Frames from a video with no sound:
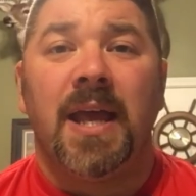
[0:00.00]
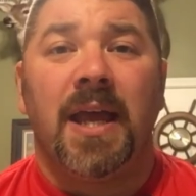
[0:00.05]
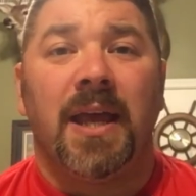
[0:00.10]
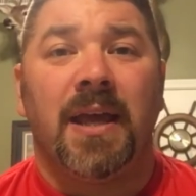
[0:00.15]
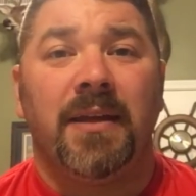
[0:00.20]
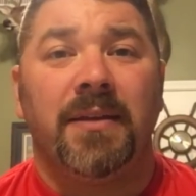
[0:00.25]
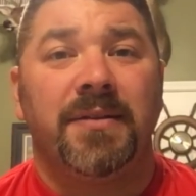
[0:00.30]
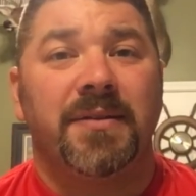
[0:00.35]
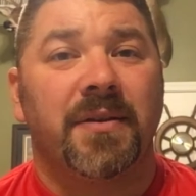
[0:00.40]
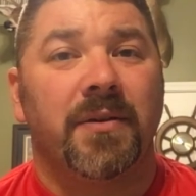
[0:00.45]

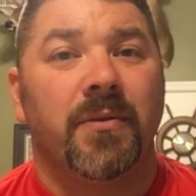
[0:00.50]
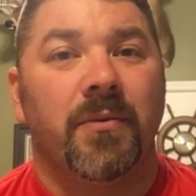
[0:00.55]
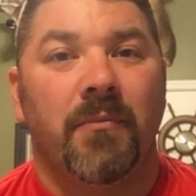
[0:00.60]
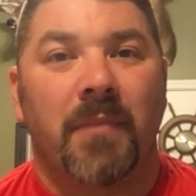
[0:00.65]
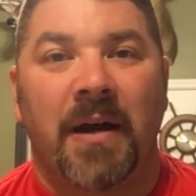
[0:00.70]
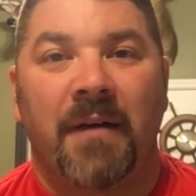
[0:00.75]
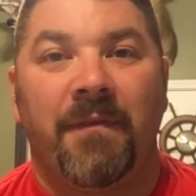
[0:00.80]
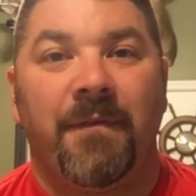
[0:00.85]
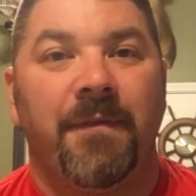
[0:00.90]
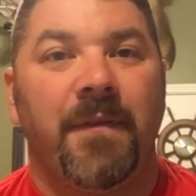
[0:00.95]
And so
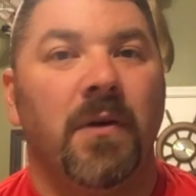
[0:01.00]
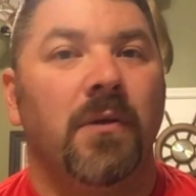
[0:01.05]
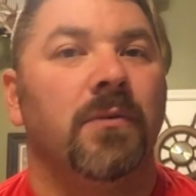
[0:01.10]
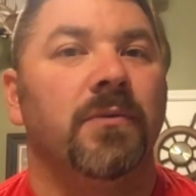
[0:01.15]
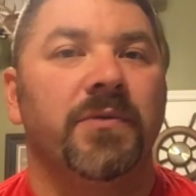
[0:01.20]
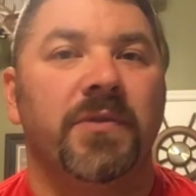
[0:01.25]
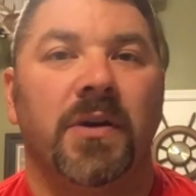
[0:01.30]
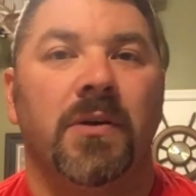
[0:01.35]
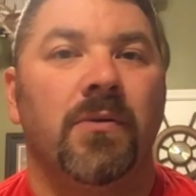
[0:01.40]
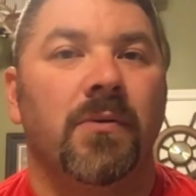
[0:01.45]
my
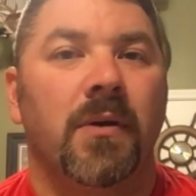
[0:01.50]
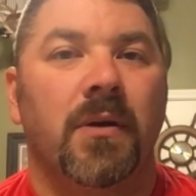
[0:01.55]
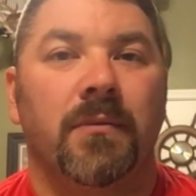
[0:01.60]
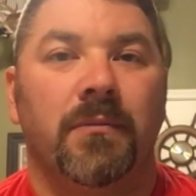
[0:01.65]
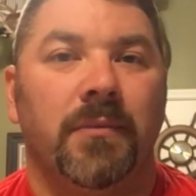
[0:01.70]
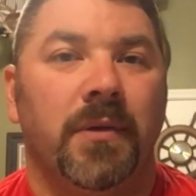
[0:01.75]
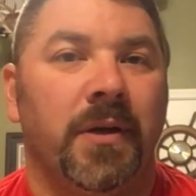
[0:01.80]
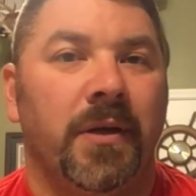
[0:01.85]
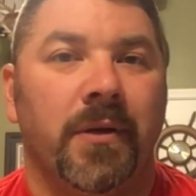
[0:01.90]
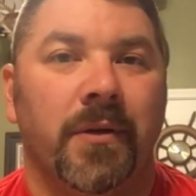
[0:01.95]
phone's
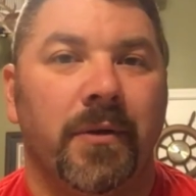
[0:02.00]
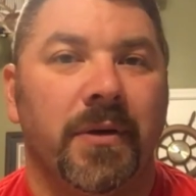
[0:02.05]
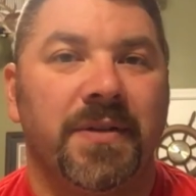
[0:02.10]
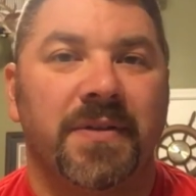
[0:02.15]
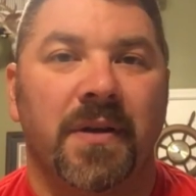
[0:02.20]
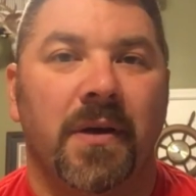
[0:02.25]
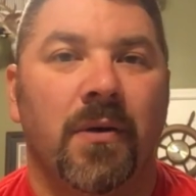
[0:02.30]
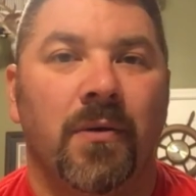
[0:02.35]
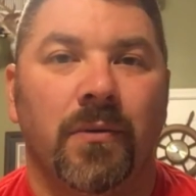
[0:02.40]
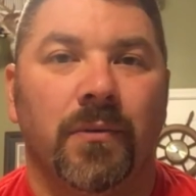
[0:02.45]
on, you know,
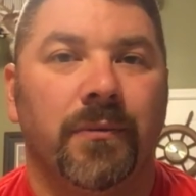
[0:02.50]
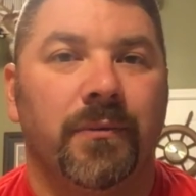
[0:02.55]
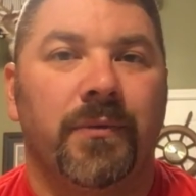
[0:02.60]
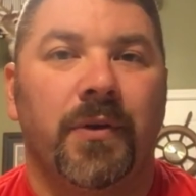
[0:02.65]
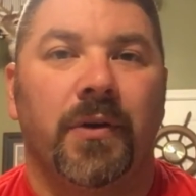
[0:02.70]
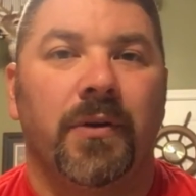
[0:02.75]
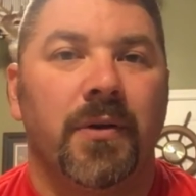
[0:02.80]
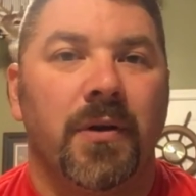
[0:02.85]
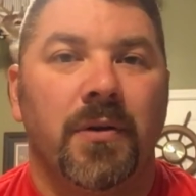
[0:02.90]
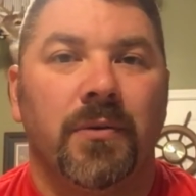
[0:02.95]
it's on,
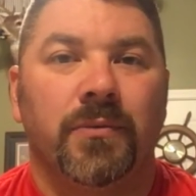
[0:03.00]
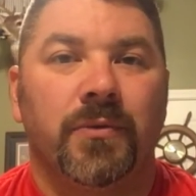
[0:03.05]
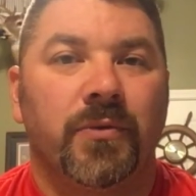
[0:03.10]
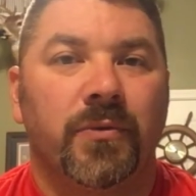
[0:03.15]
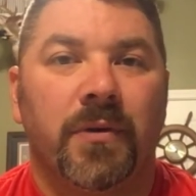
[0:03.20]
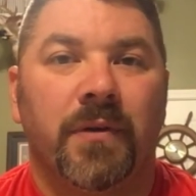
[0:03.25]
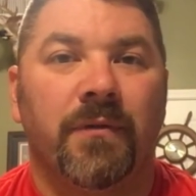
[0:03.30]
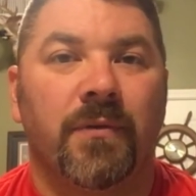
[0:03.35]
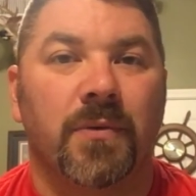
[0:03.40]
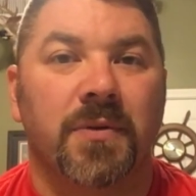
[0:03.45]
turned on
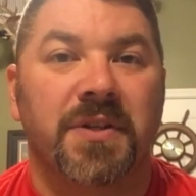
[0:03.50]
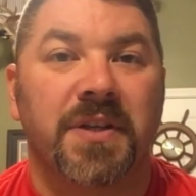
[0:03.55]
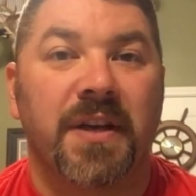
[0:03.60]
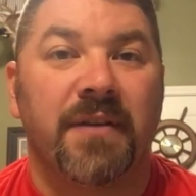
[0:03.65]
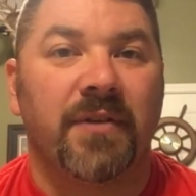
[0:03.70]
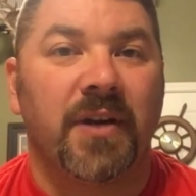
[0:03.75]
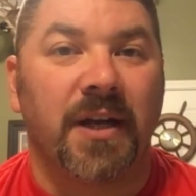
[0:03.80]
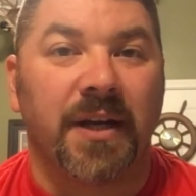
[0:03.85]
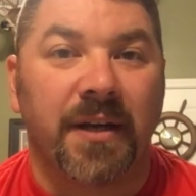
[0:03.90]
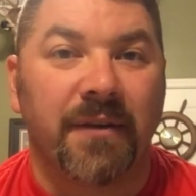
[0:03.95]

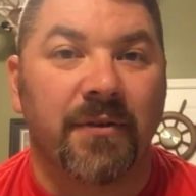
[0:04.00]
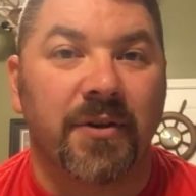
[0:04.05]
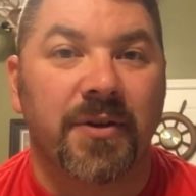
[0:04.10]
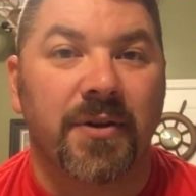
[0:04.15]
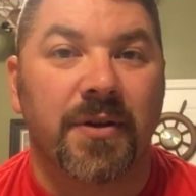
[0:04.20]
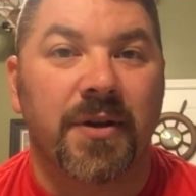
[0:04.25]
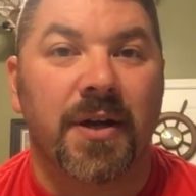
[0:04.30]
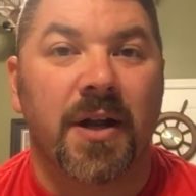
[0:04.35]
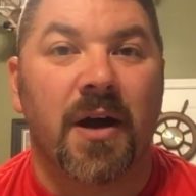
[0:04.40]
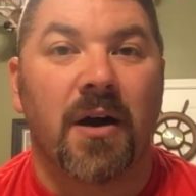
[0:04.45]
24/7. I never
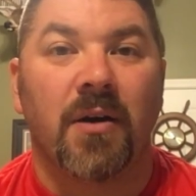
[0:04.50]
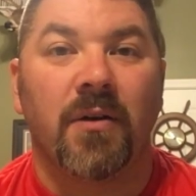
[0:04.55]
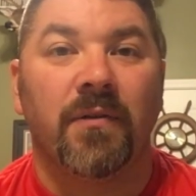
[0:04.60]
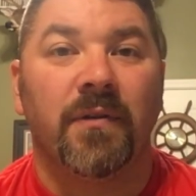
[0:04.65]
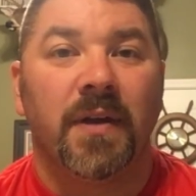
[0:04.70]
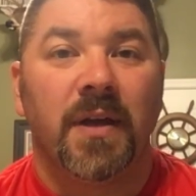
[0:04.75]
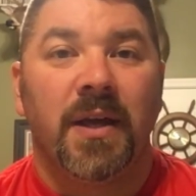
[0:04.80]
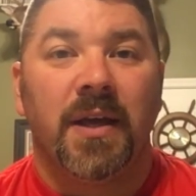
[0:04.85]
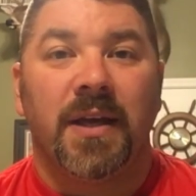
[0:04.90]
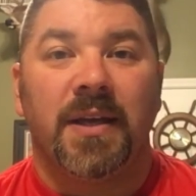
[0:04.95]
turn it
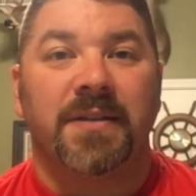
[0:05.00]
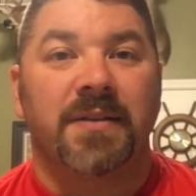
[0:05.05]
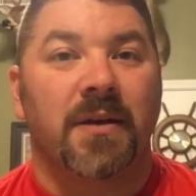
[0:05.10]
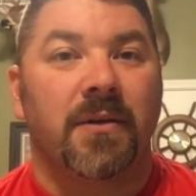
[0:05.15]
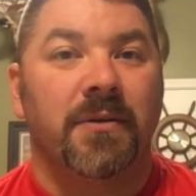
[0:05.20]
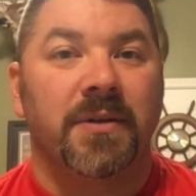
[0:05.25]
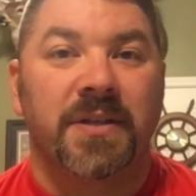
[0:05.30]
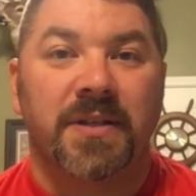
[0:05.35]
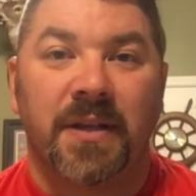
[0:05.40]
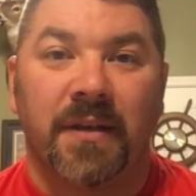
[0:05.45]
off. It's
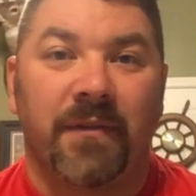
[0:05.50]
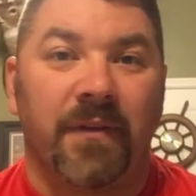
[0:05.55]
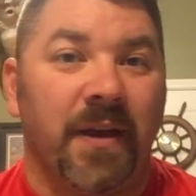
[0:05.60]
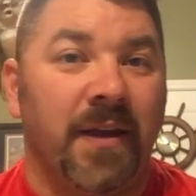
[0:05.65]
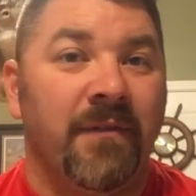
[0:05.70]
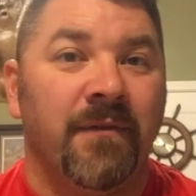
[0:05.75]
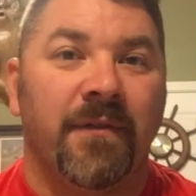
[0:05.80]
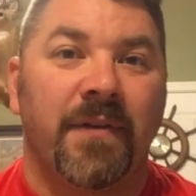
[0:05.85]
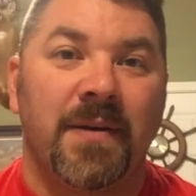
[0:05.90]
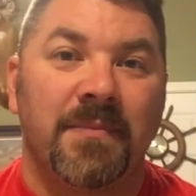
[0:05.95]
always,
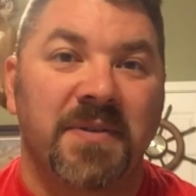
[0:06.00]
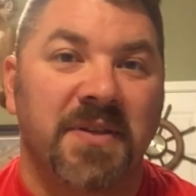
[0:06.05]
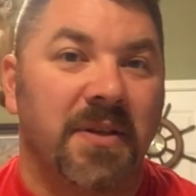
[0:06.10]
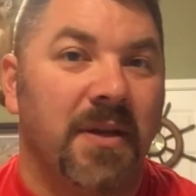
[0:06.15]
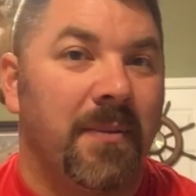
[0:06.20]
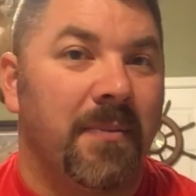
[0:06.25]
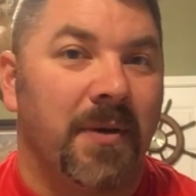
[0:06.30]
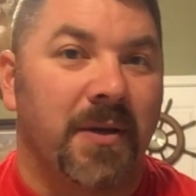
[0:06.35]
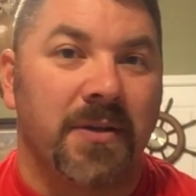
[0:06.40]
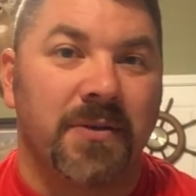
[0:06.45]
even if I'm
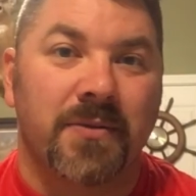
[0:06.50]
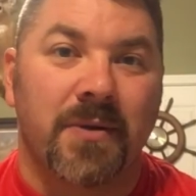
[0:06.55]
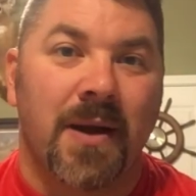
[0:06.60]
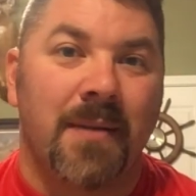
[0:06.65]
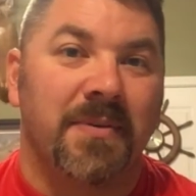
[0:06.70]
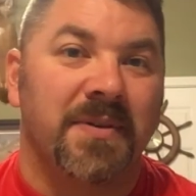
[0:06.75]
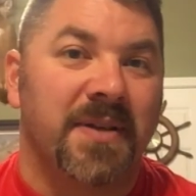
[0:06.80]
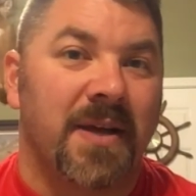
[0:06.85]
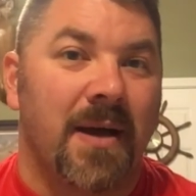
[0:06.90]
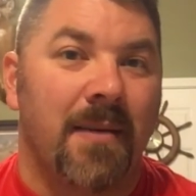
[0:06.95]
sleeping, it's
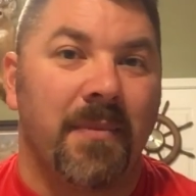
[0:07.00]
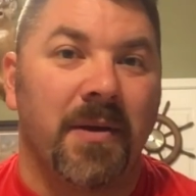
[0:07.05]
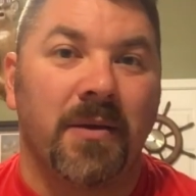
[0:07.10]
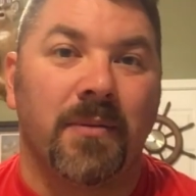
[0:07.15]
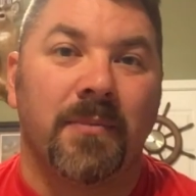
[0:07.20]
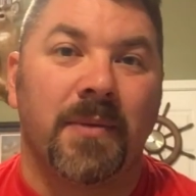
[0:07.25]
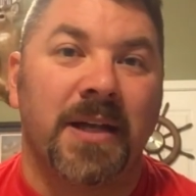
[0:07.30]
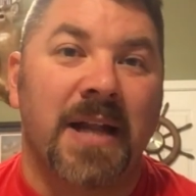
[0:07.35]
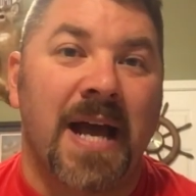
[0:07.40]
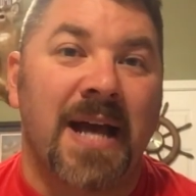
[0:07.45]
right beside me
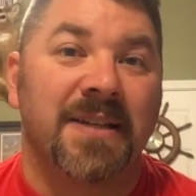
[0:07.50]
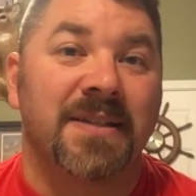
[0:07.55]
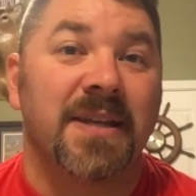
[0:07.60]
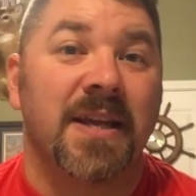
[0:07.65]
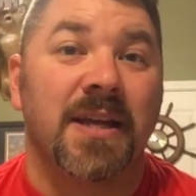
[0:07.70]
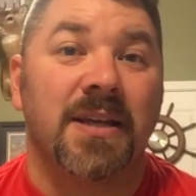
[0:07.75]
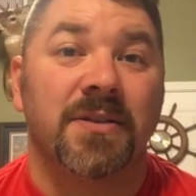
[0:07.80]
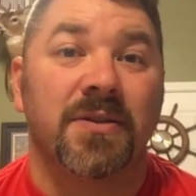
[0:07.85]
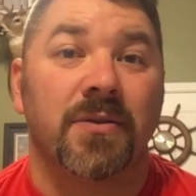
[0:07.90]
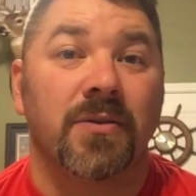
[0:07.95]
on my
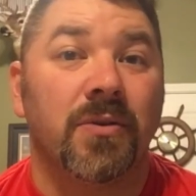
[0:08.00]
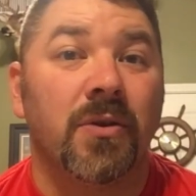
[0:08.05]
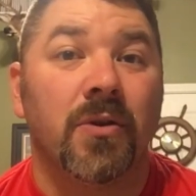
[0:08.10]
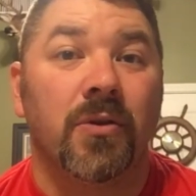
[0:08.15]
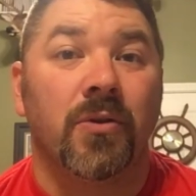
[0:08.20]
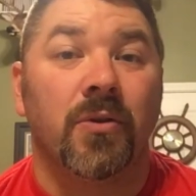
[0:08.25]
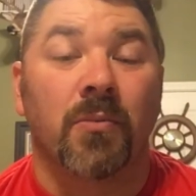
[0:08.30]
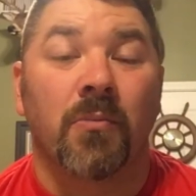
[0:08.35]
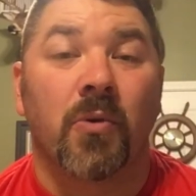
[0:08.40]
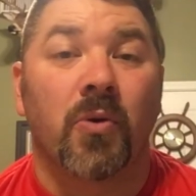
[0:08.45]
nightstand. So
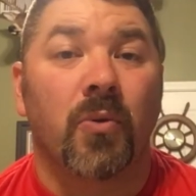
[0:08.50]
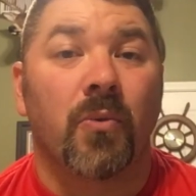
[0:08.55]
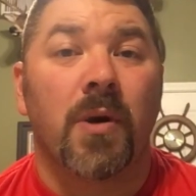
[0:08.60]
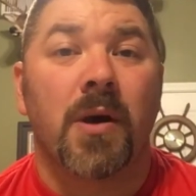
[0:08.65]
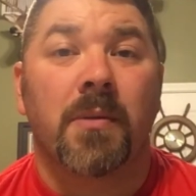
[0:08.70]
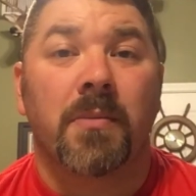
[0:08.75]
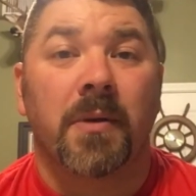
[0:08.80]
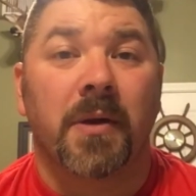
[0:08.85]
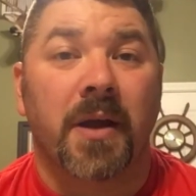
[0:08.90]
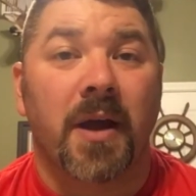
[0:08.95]
you're more than
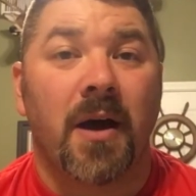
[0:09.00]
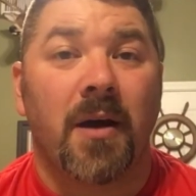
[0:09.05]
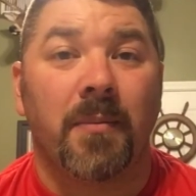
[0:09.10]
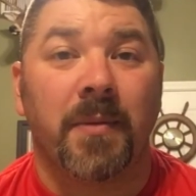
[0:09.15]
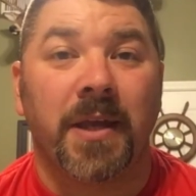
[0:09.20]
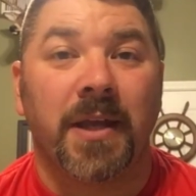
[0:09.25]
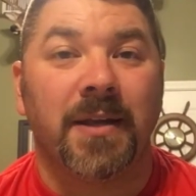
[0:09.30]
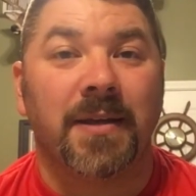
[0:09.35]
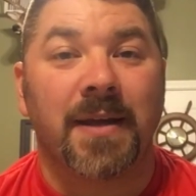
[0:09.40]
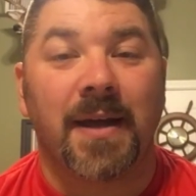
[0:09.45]
welcome to call
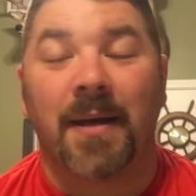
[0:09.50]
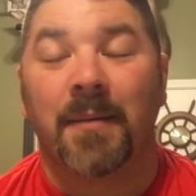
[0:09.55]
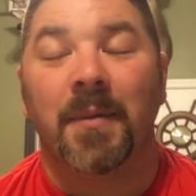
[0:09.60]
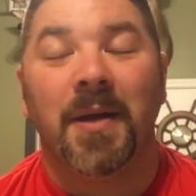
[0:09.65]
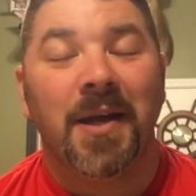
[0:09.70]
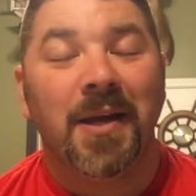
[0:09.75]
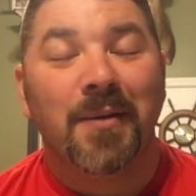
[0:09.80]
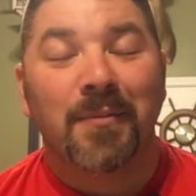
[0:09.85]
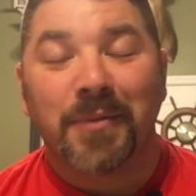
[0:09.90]
me anytime.